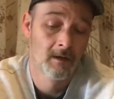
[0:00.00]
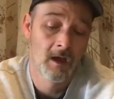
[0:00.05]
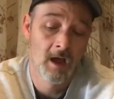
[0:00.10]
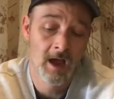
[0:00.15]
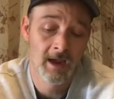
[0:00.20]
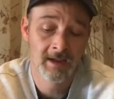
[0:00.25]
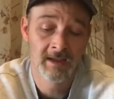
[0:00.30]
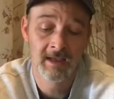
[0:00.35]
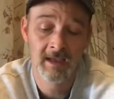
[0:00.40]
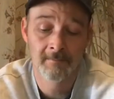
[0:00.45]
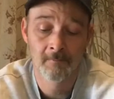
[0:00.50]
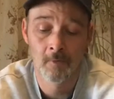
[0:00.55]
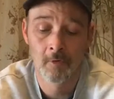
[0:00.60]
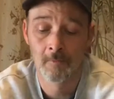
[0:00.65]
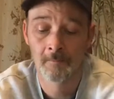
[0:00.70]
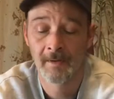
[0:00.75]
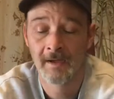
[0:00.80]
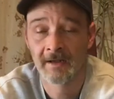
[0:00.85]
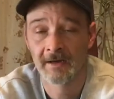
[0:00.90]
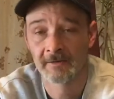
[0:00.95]
I can get
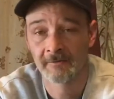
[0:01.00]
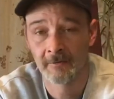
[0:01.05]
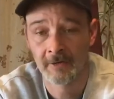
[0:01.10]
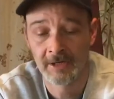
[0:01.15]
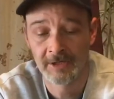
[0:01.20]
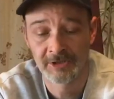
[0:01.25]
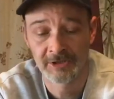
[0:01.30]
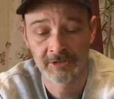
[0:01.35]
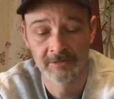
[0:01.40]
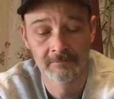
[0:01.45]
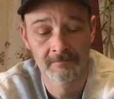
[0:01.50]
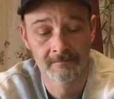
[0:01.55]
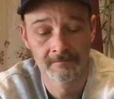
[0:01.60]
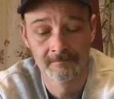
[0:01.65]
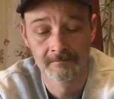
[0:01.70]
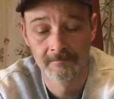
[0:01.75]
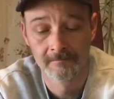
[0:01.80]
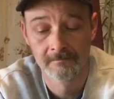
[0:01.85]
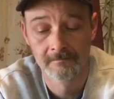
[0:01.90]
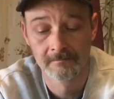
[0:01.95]
more penetration
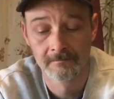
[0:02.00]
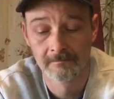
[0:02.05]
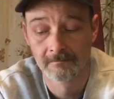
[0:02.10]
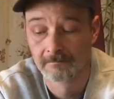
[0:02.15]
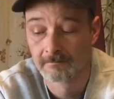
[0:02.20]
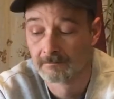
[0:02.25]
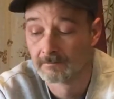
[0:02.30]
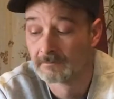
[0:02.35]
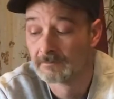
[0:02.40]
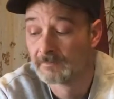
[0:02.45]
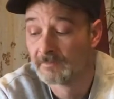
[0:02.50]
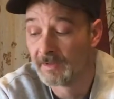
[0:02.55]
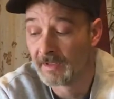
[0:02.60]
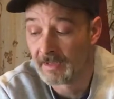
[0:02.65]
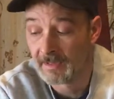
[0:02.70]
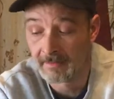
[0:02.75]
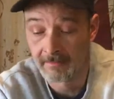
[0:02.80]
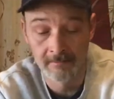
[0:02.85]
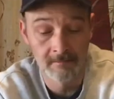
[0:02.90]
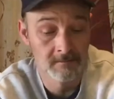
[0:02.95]

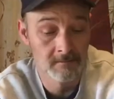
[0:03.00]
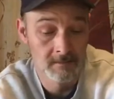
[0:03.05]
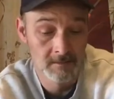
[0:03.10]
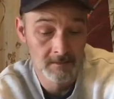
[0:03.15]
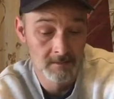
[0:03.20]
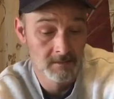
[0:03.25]
than